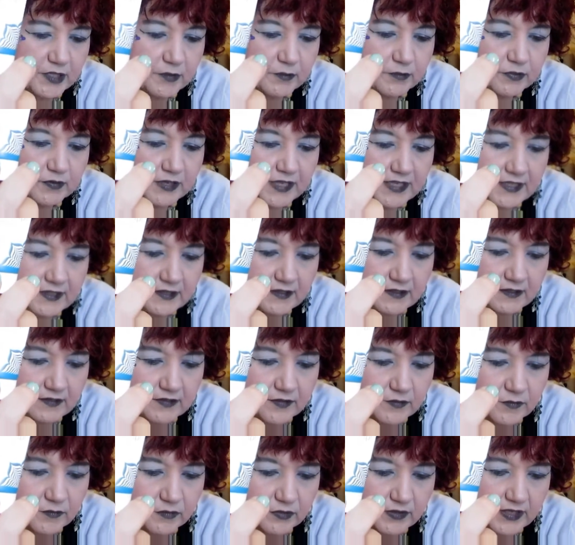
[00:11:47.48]
brightens
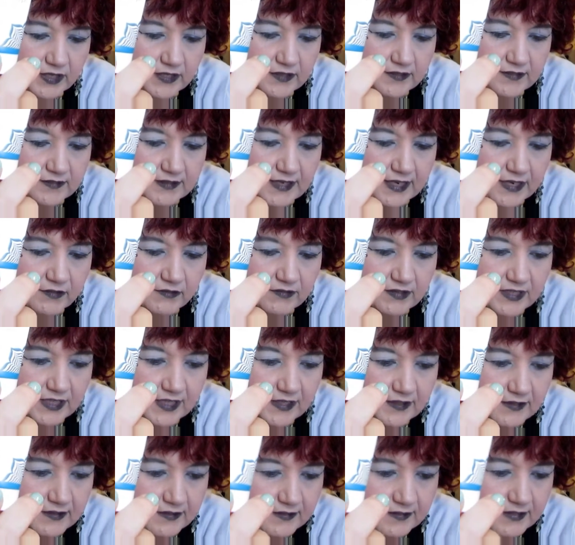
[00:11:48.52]
and breaks down
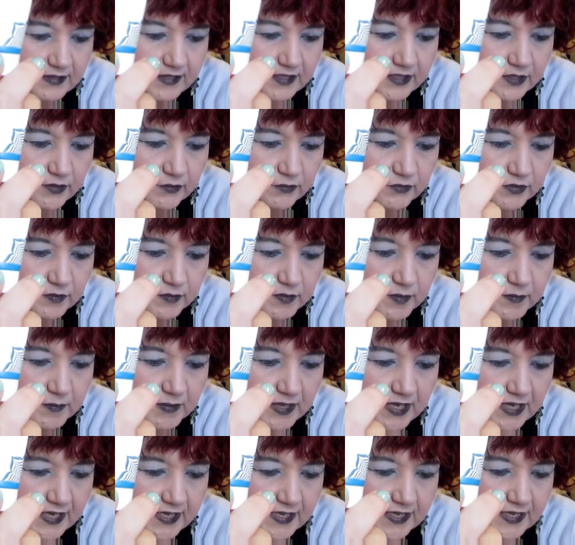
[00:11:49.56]
dead skin with
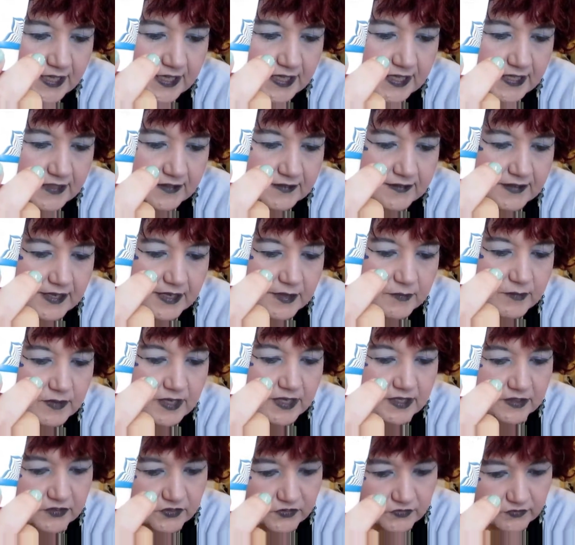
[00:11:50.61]
papaya enzyme,
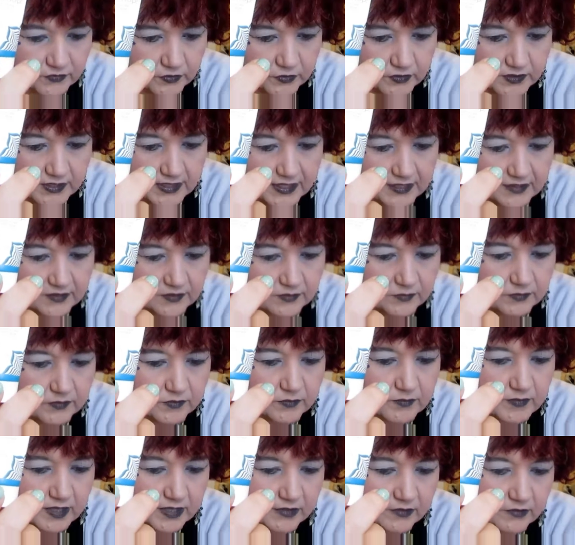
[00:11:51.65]
exfoliates
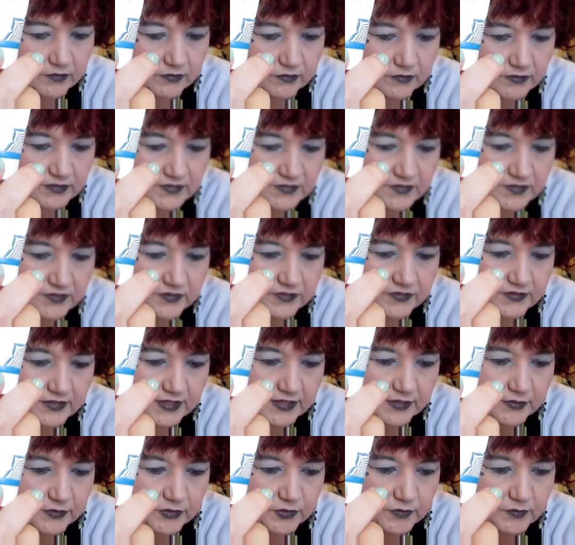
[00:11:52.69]
with microcrystals to
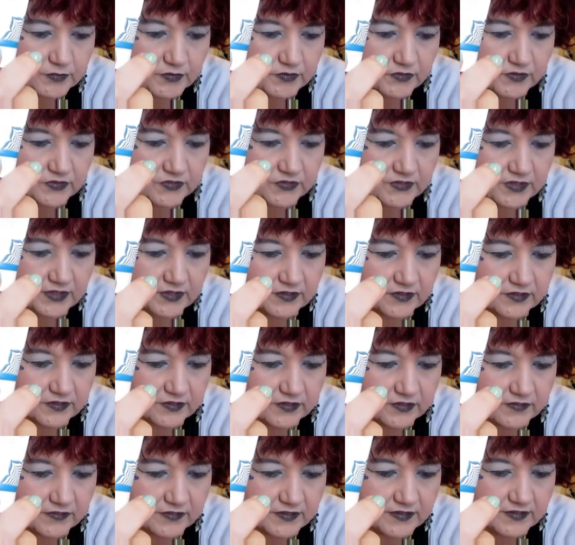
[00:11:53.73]
help smooth your skin's
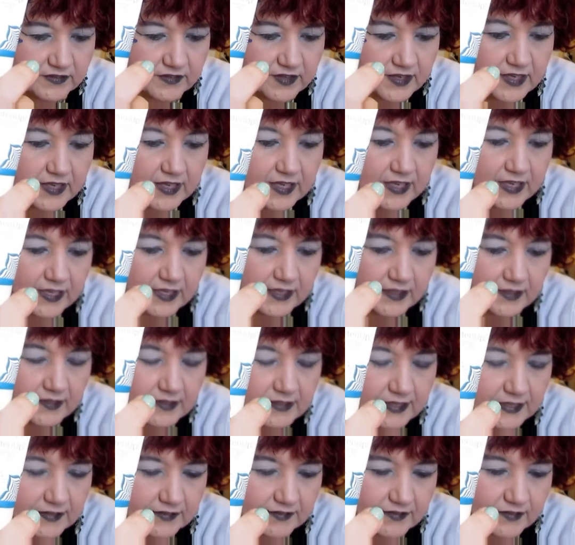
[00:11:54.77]
surface, and
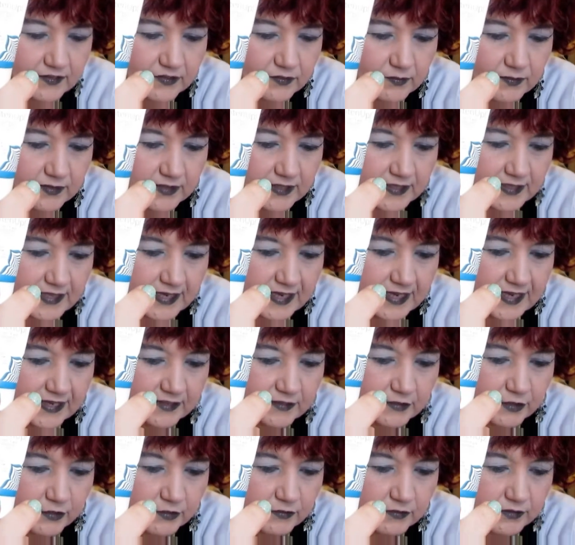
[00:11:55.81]
cleanses with an
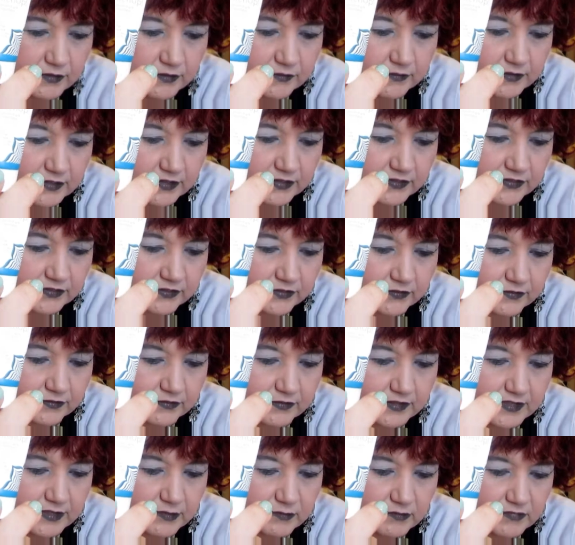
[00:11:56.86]
aloe-enriched
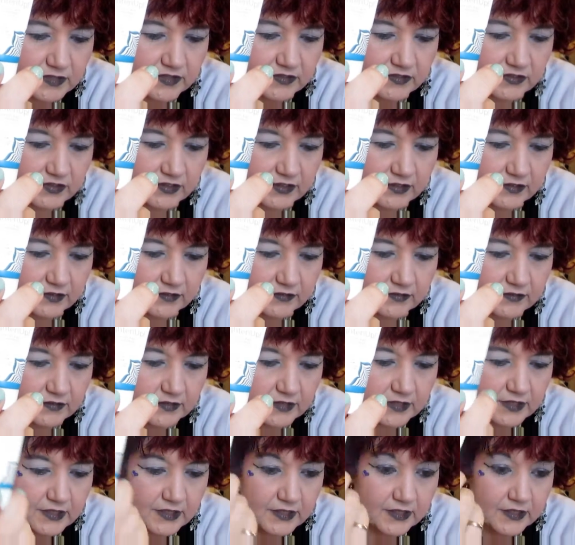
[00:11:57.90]
cream gel.
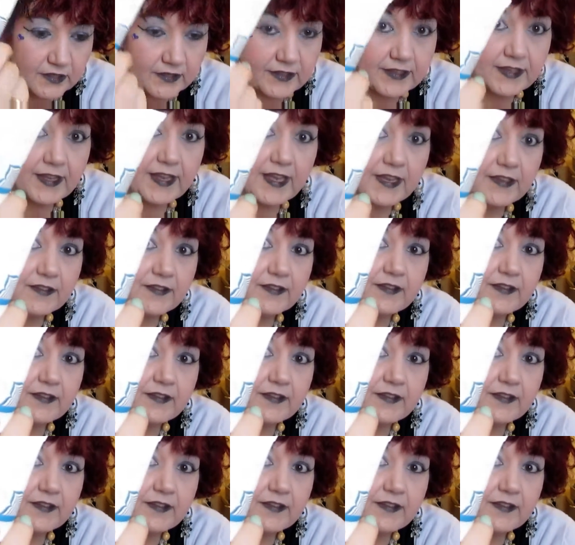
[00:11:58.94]
I mean, that